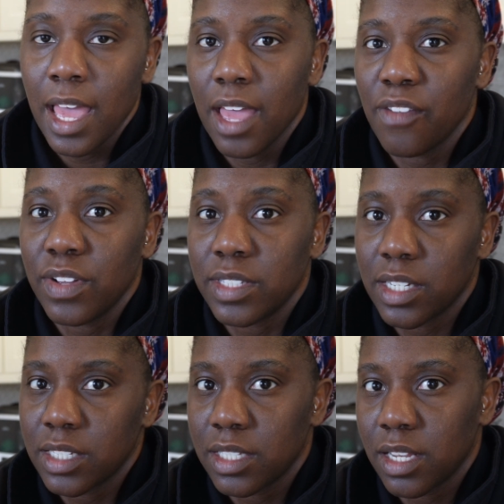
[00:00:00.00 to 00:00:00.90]
If it
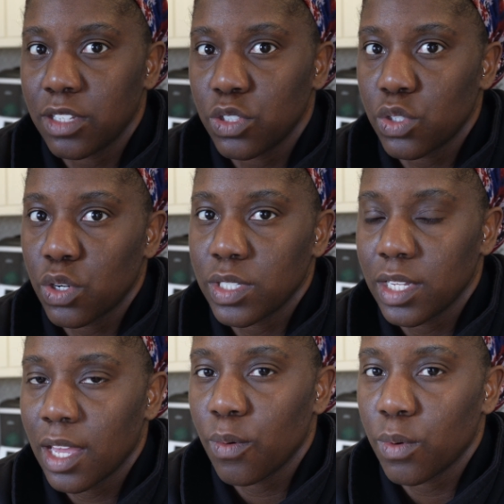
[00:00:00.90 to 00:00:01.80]
does start to
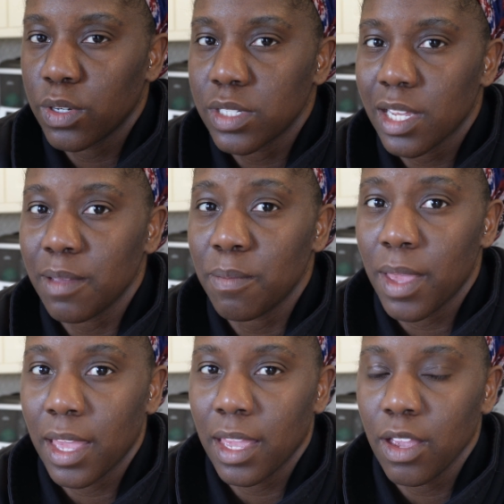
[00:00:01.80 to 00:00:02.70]
get worse, he
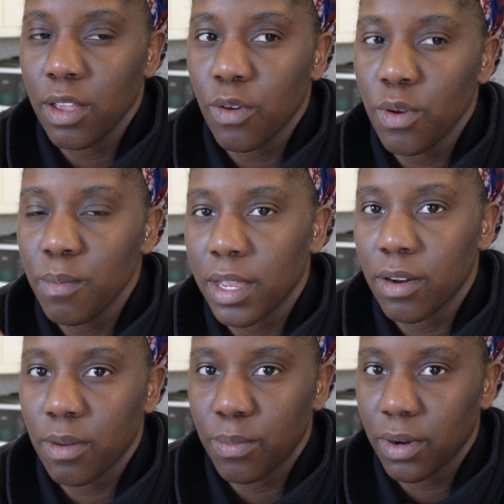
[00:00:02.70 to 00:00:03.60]
may or may
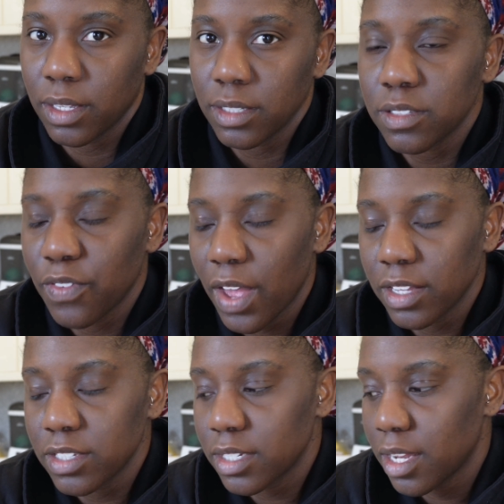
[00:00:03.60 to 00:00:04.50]
not break his
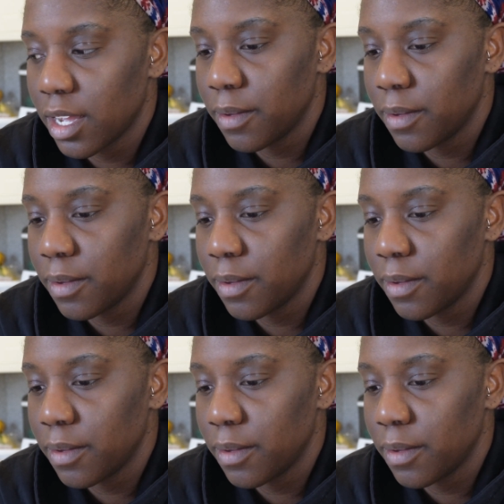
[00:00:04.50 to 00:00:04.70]
fast,